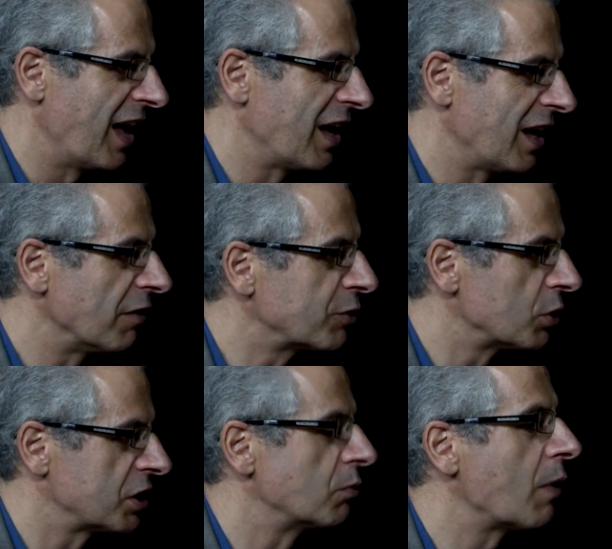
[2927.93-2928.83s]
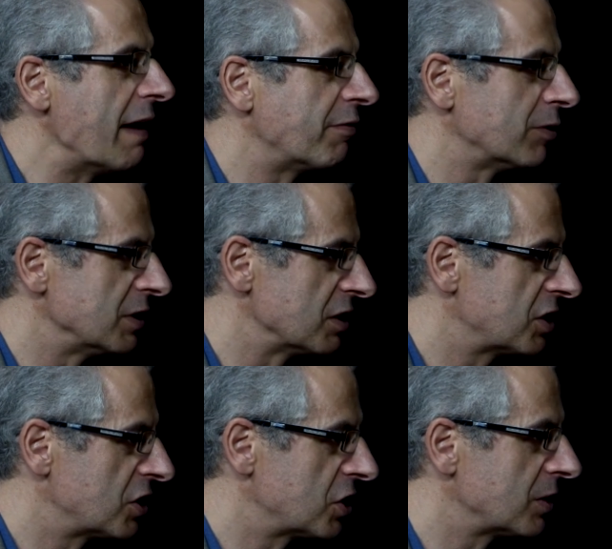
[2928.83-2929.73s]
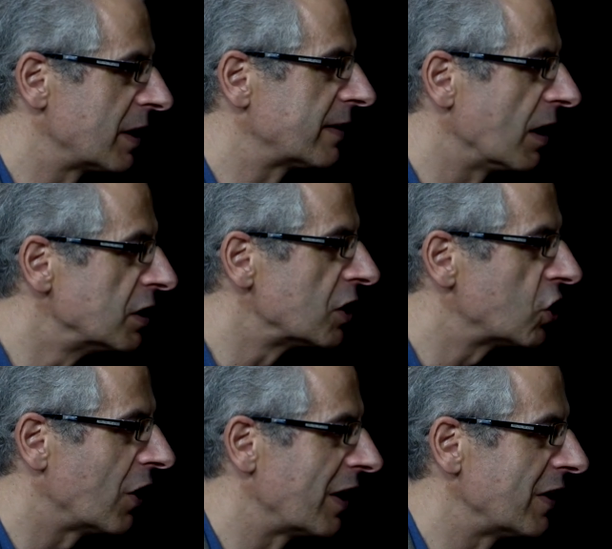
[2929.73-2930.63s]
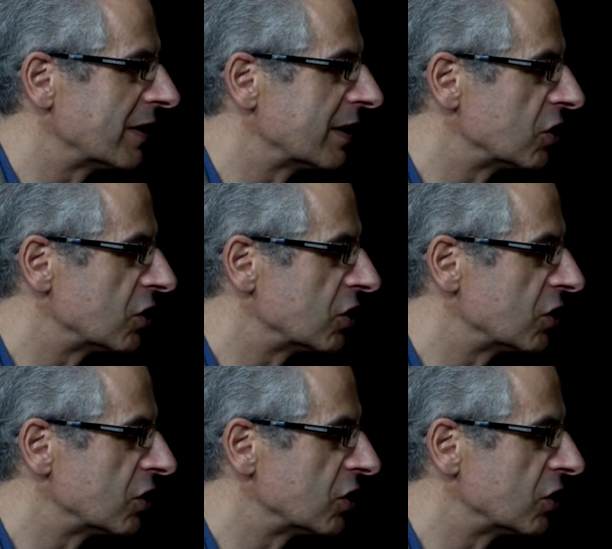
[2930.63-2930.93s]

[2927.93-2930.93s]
of course, a reference to the Thunderchild,